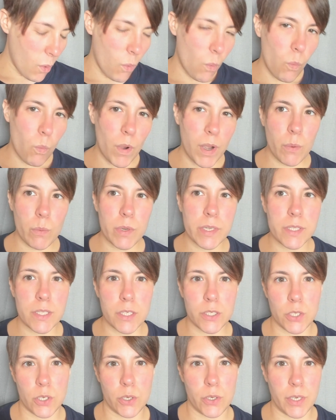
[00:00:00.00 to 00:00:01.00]
where was the
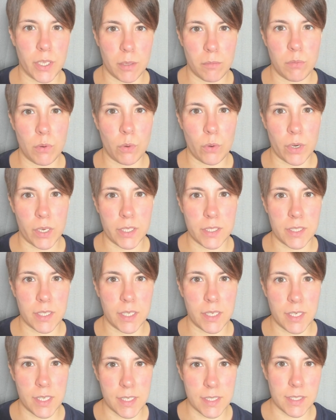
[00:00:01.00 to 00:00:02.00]
turning point
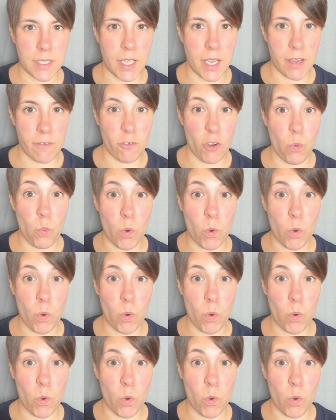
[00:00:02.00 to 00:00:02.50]
in his life?